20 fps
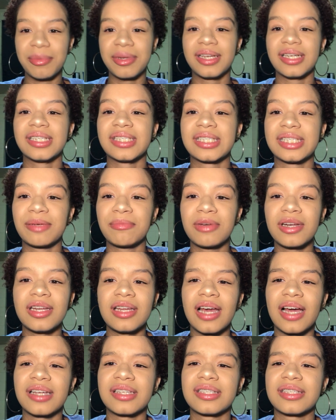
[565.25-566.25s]
because
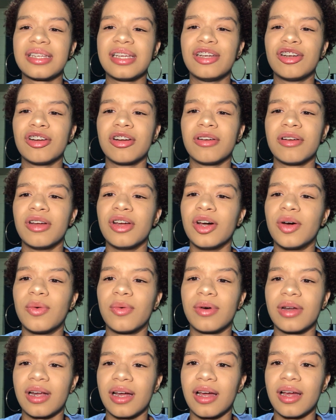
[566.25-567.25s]
somebody has to hear
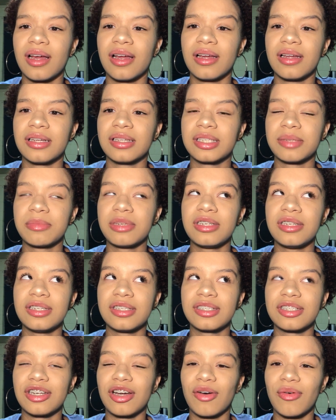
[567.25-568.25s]
somebody
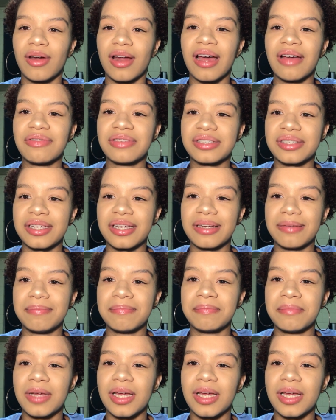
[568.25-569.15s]
needs to know what I have to say.